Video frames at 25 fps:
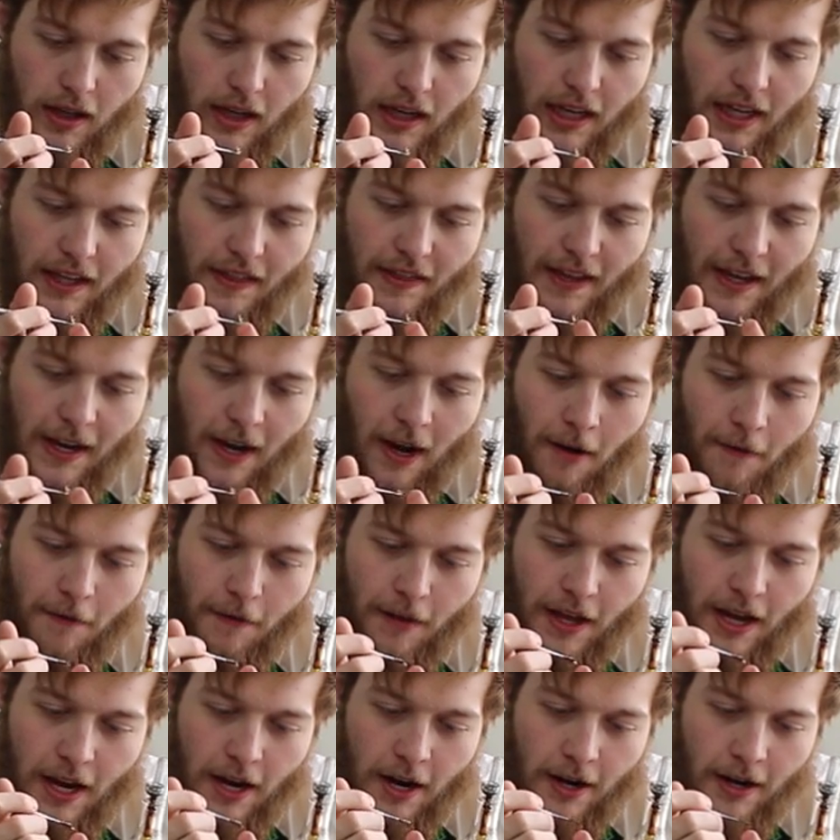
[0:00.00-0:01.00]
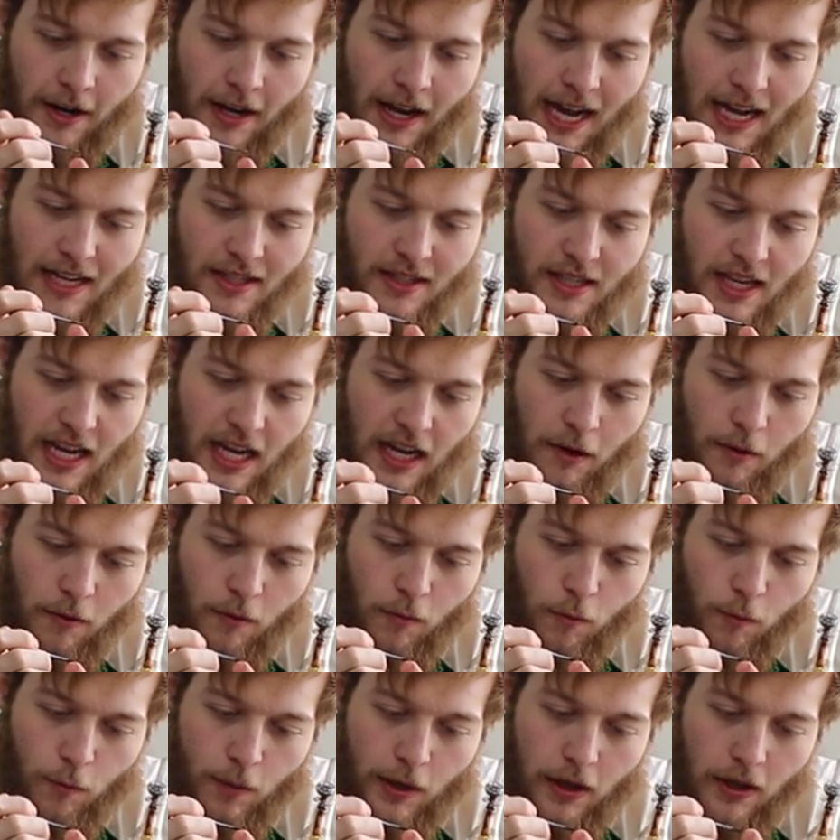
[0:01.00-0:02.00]
Gotta get that off of there. Hashtag
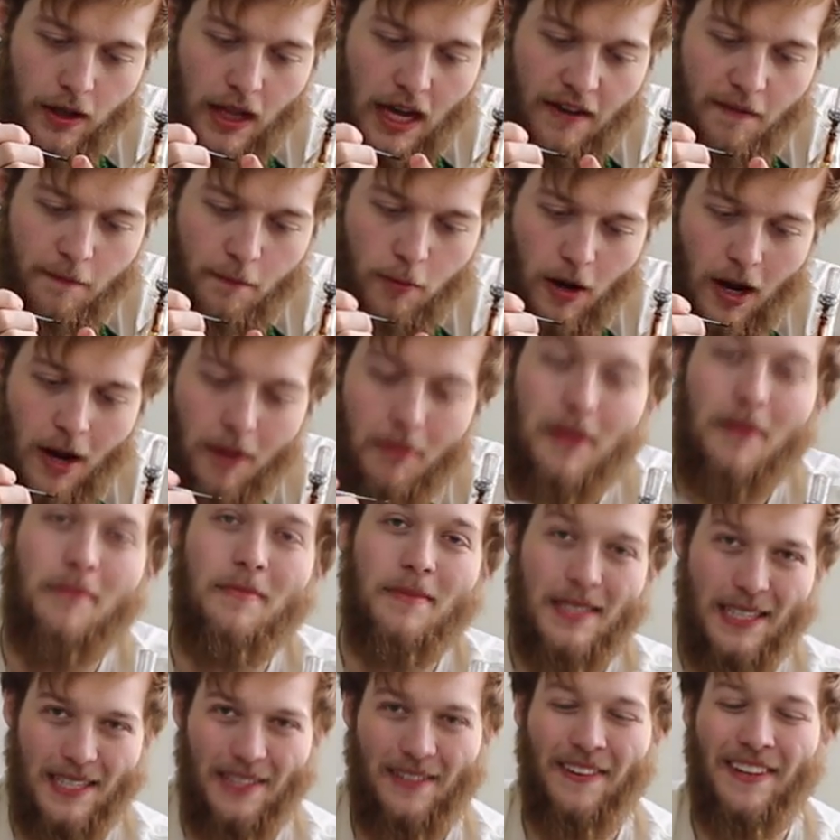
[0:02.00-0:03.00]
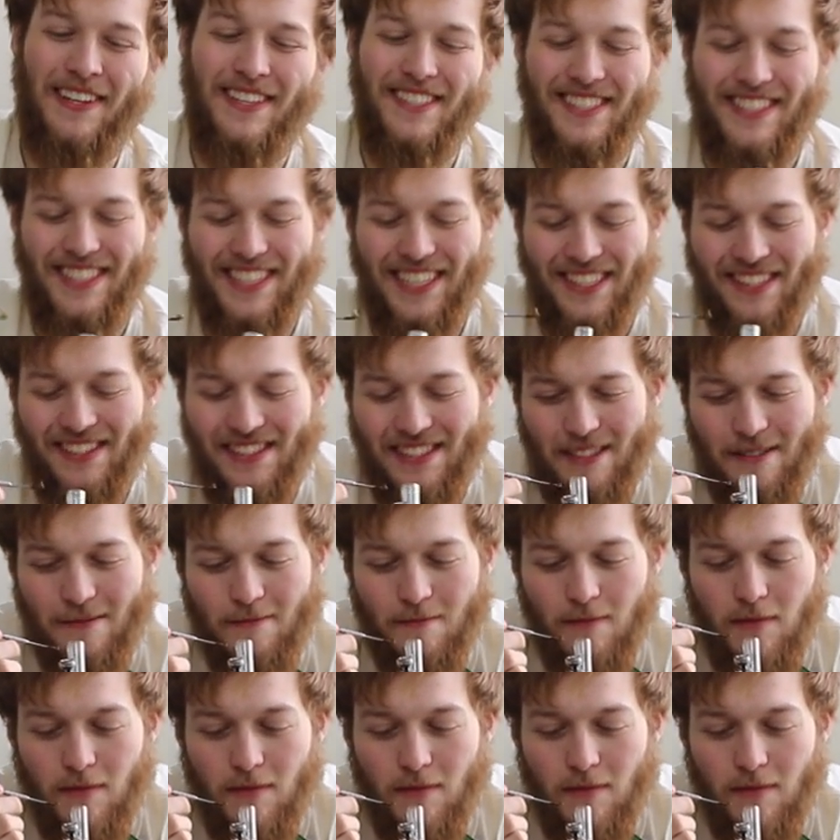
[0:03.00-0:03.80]
real life problems. Cheers.